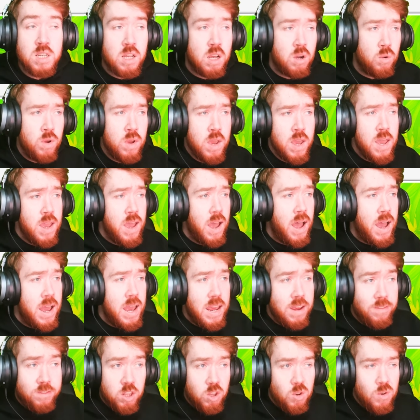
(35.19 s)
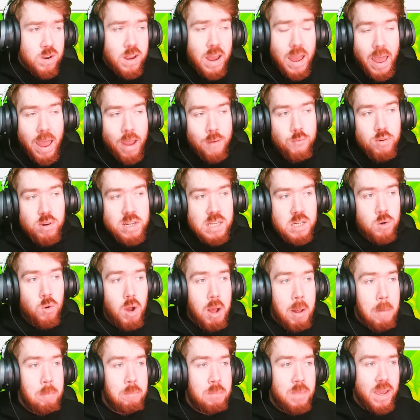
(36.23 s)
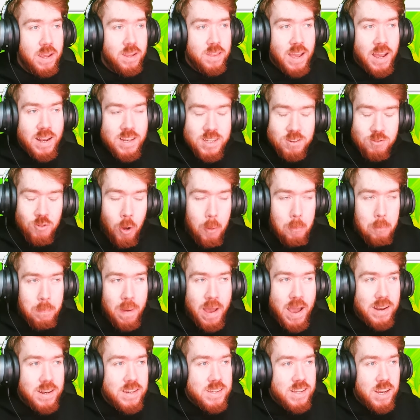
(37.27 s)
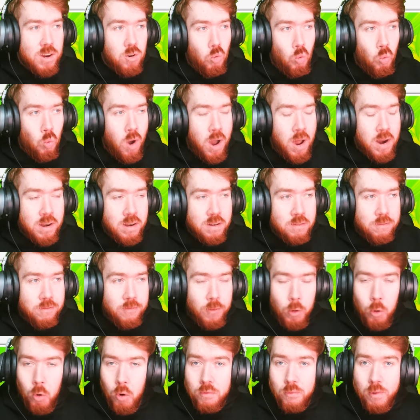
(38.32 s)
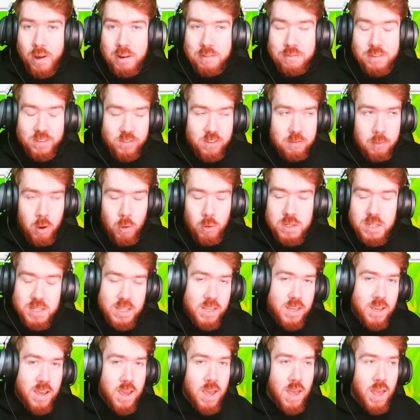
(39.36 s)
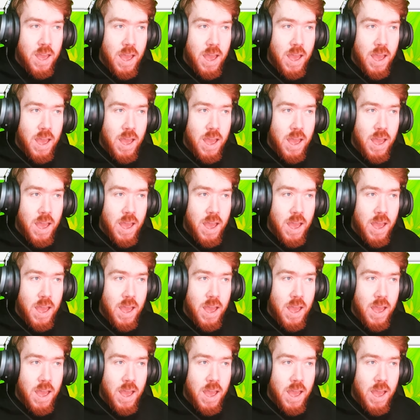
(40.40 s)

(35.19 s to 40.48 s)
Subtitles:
So if they didn't have every single update, that's not bad. It's like 1/4, 1/5 of multi.